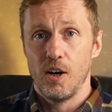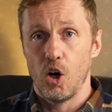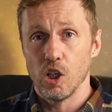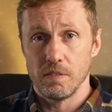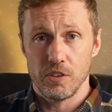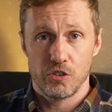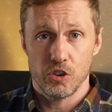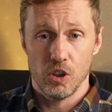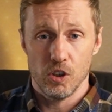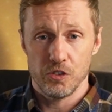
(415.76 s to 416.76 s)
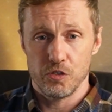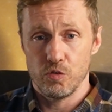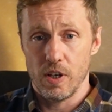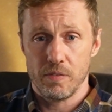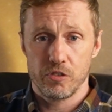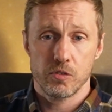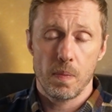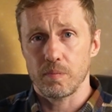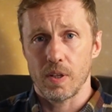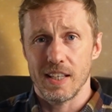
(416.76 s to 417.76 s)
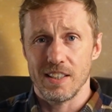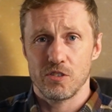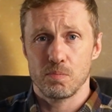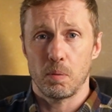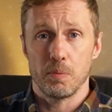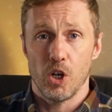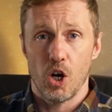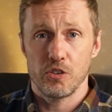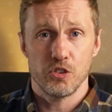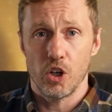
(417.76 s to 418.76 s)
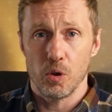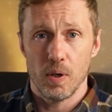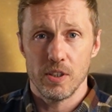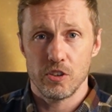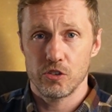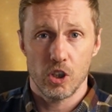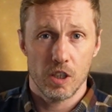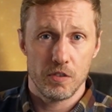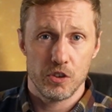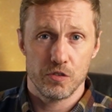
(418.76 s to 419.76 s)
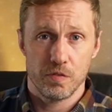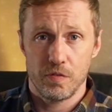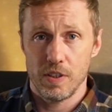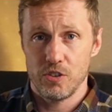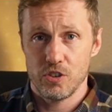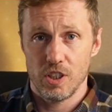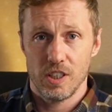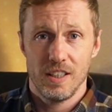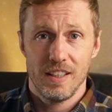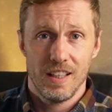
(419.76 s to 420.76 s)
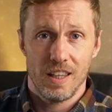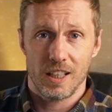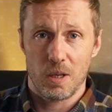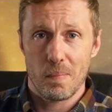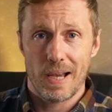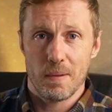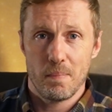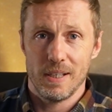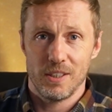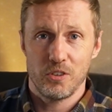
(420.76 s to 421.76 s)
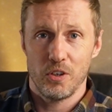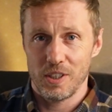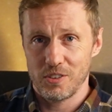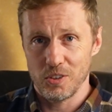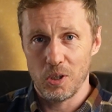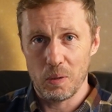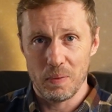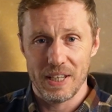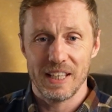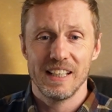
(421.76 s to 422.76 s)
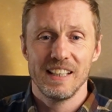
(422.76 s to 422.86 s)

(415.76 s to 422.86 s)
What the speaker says: all of his solos and riffs. It's not an Oasis song if it doesn't feature like a minor pentatonic solo in it.